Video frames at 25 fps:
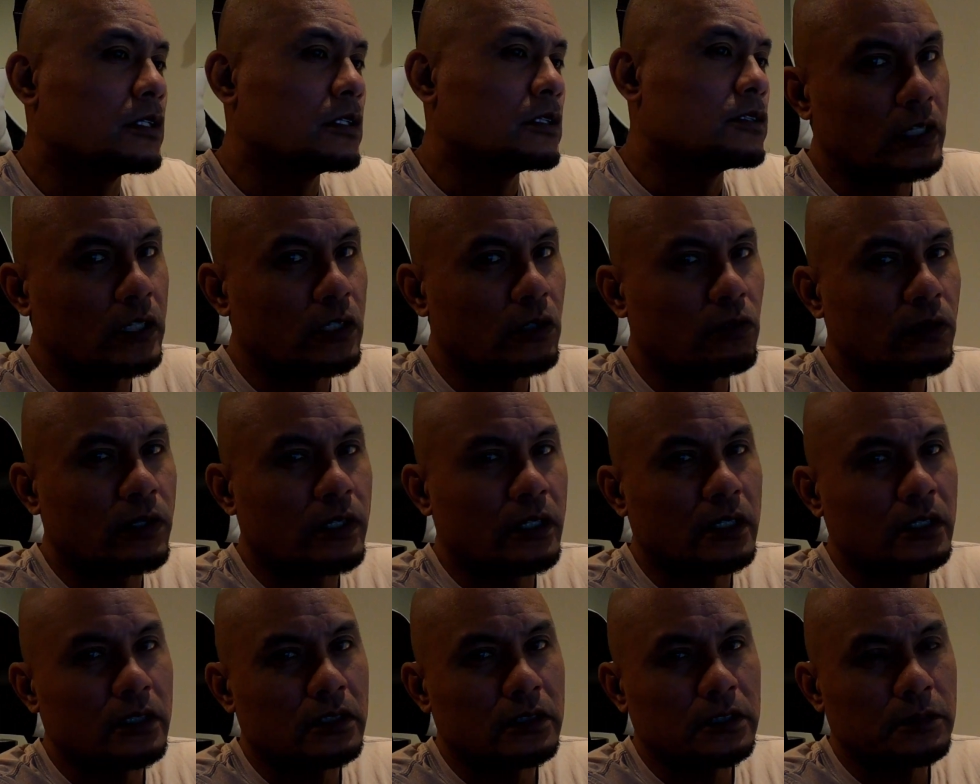I don't
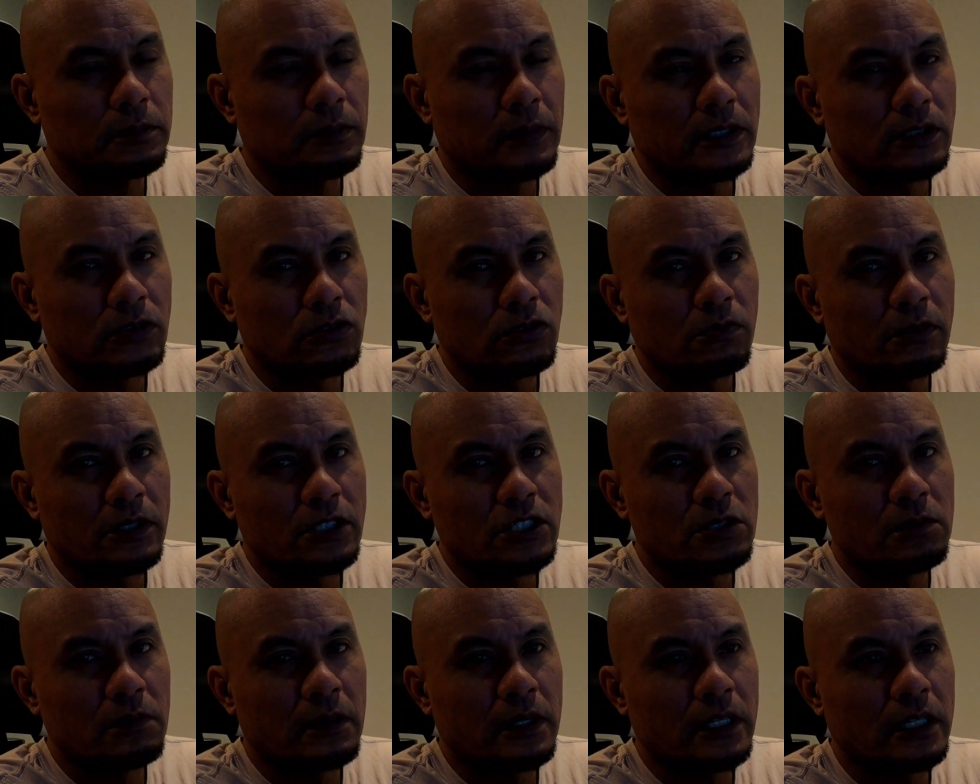want to spend too
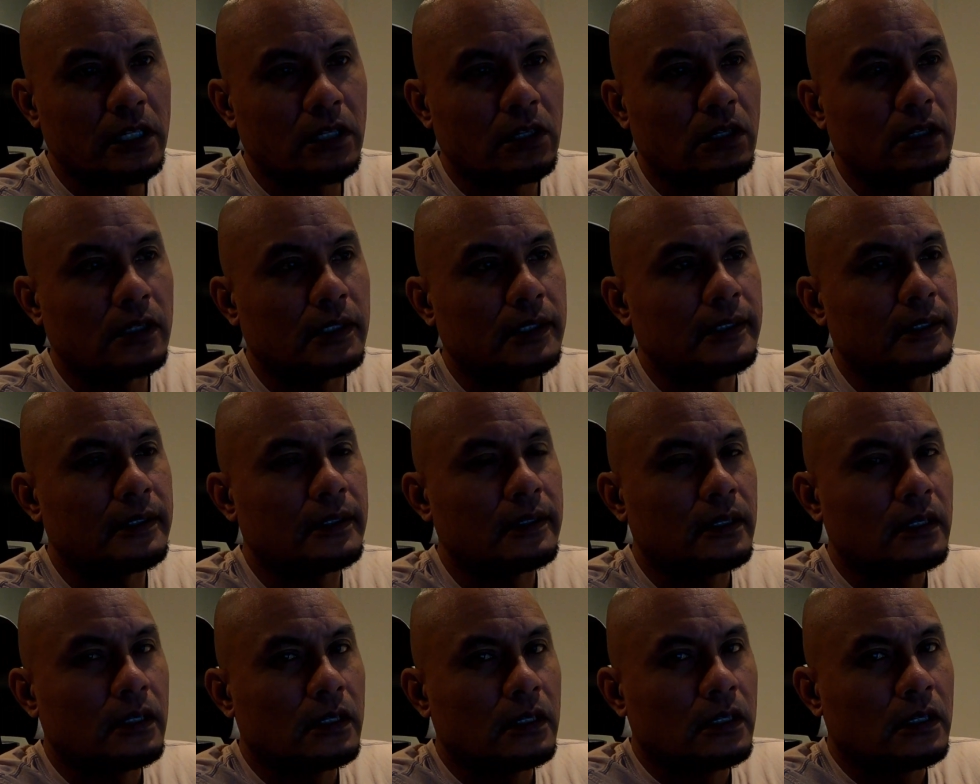much money on
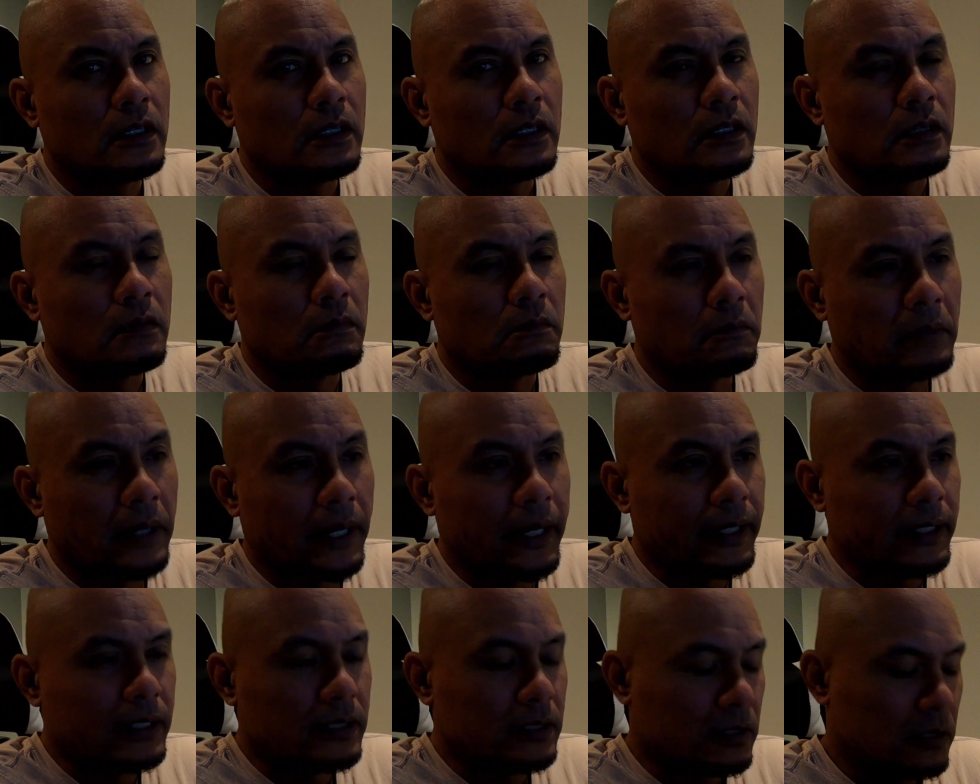
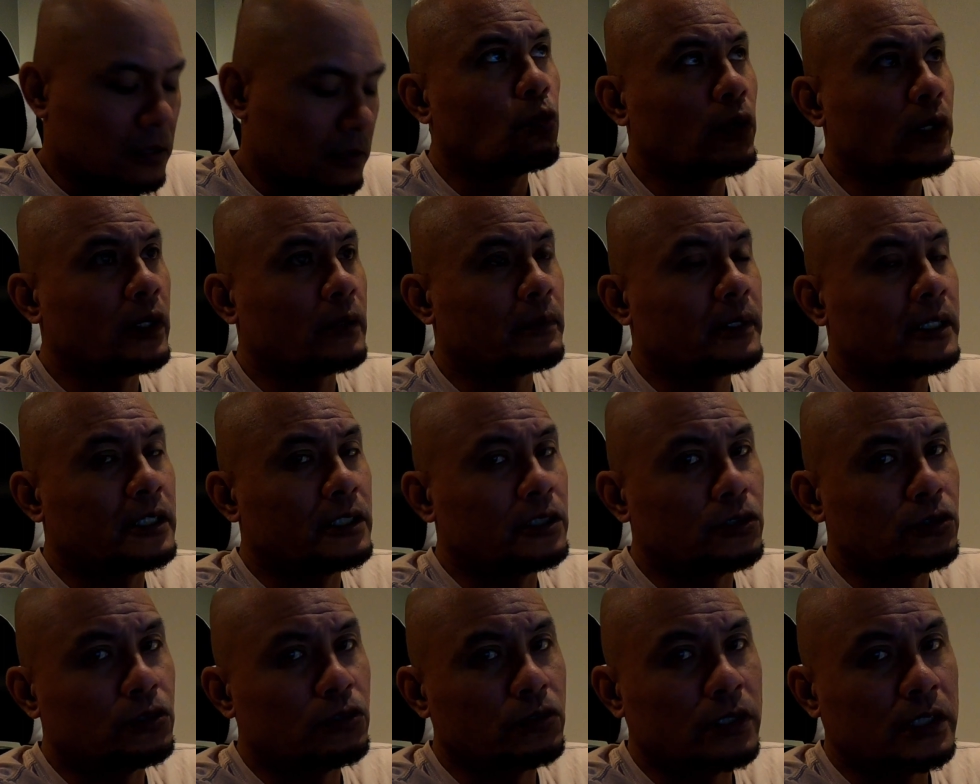bikes. What I'm gonna
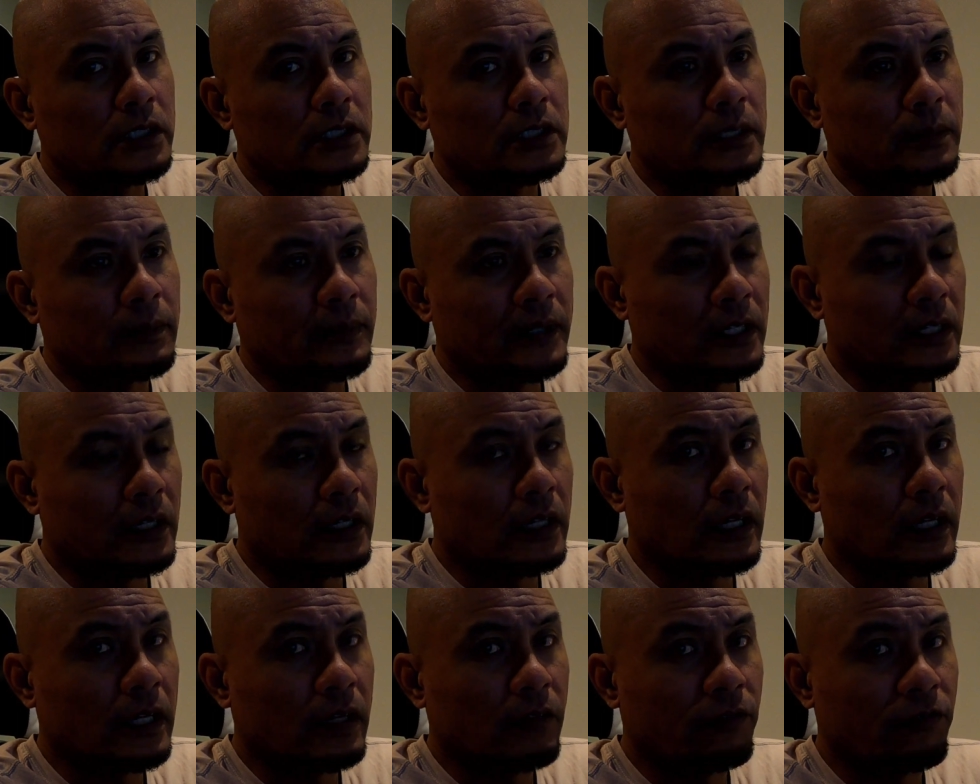do is I'm gonna
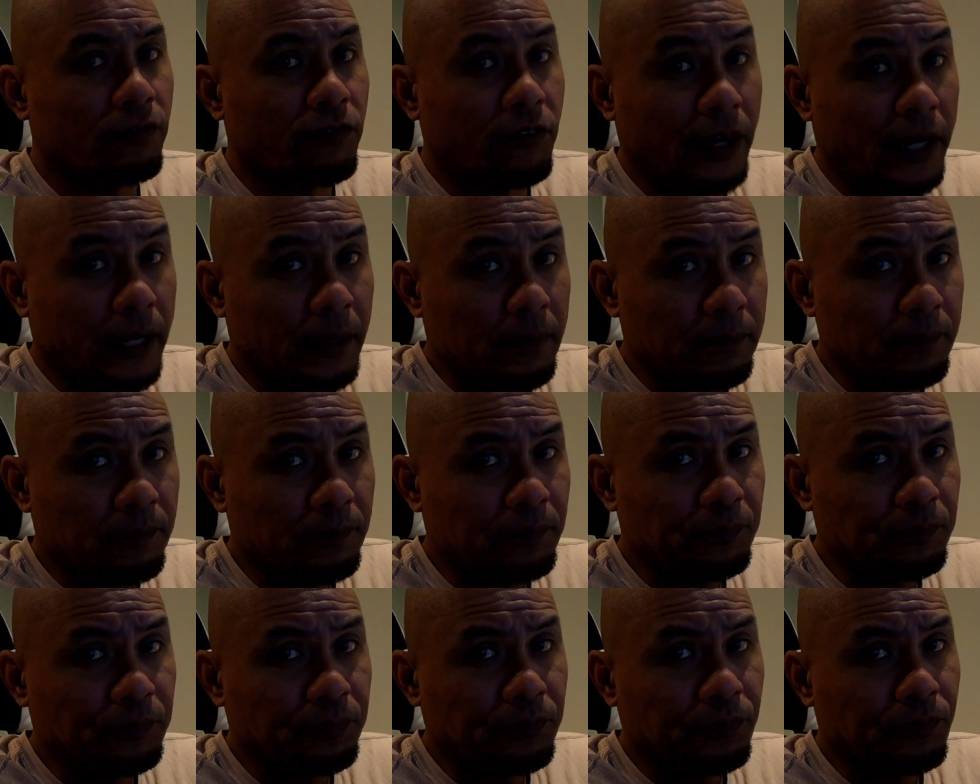get a frame,
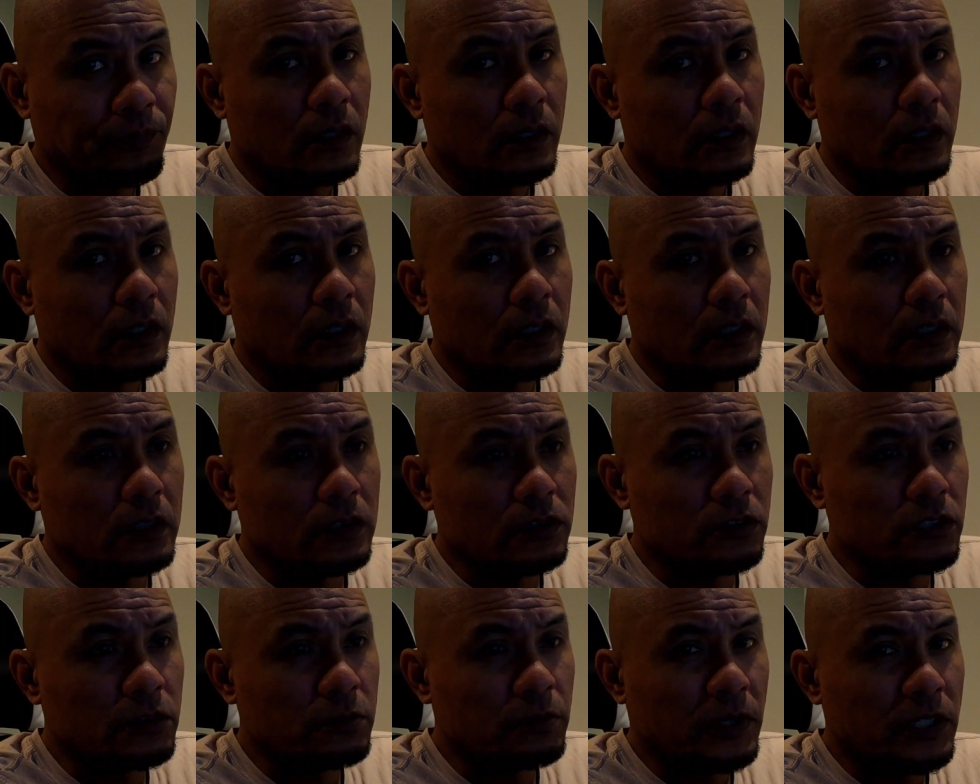
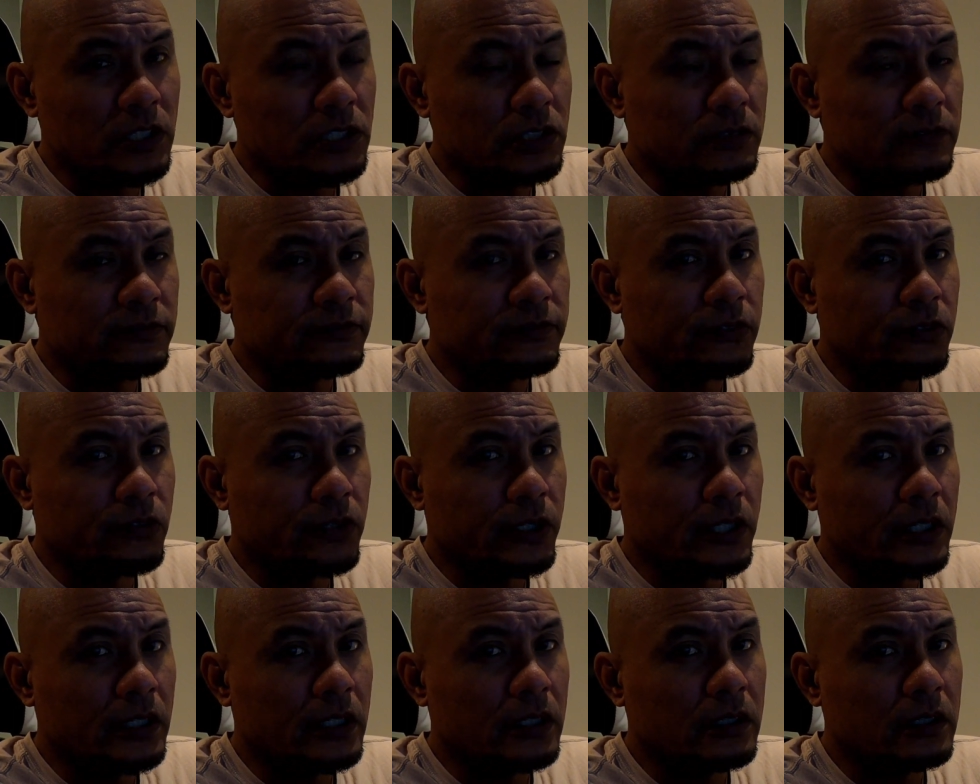suspension
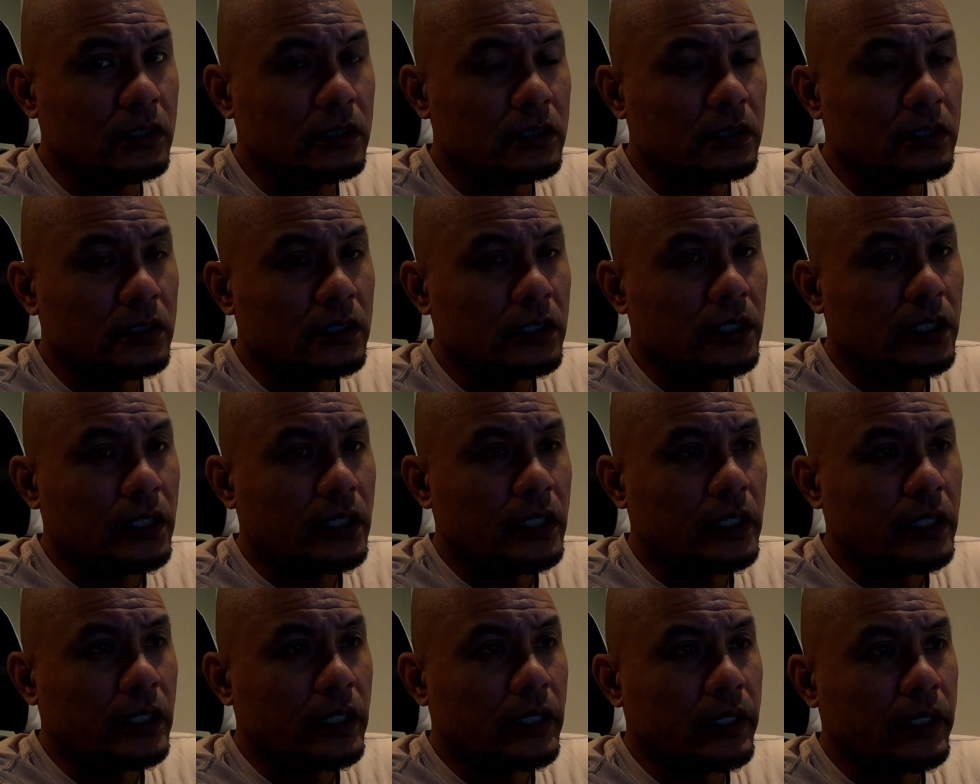fork,
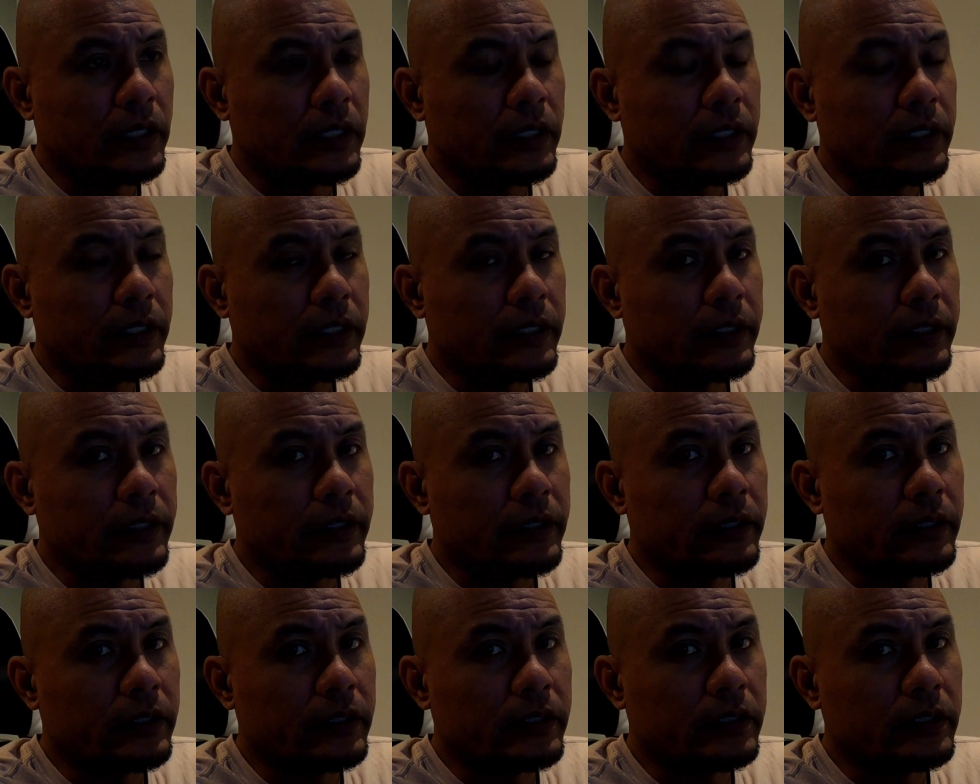and